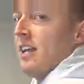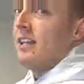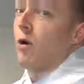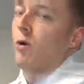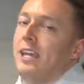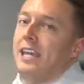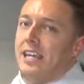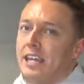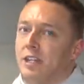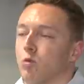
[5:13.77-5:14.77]
Now,
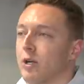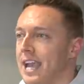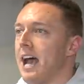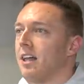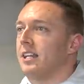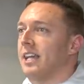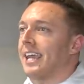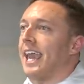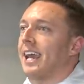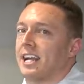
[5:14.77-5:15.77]
in reality, I
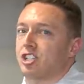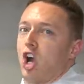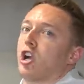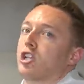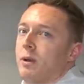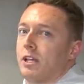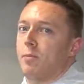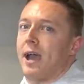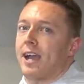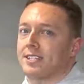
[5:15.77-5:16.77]
can't actually arch my
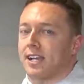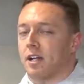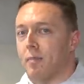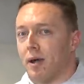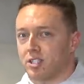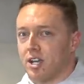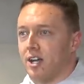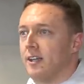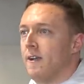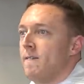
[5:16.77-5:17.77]
low back because I got a belt on.
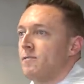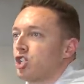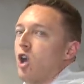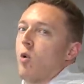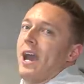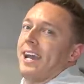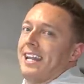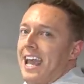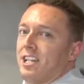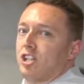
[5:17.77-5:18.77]
There's no way I
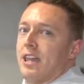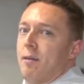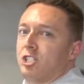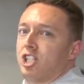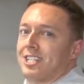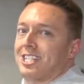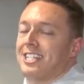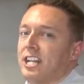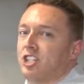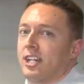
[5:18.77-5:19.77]
can enter that much
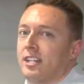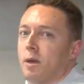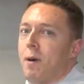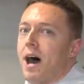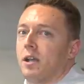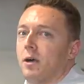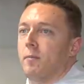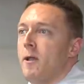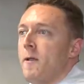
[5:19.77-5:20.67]
extension at the bottom.